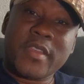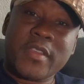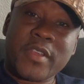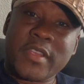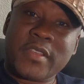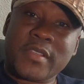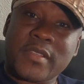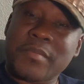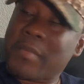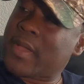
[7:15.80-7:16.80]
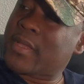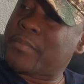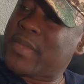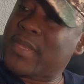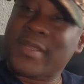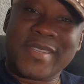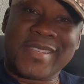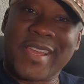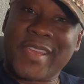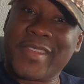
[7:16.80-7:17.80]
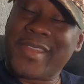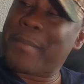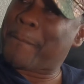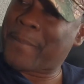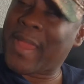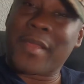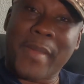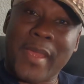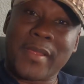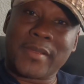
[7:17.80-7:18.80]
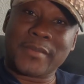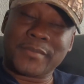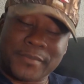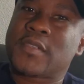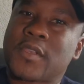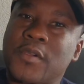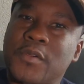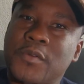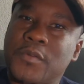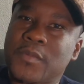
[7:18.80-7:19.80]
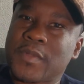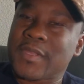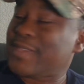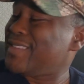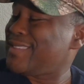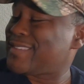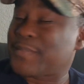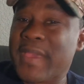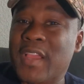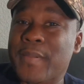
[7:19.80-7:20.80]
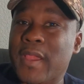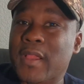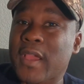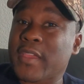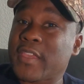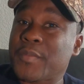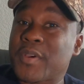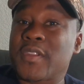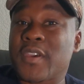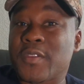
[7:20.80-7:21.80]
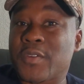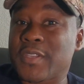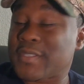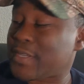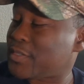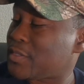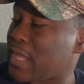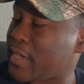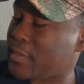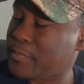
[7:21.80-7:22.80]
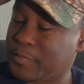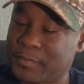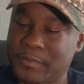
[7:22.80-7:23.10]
Here is my Peak Design backpack. So in this backpack, I keep another essential item.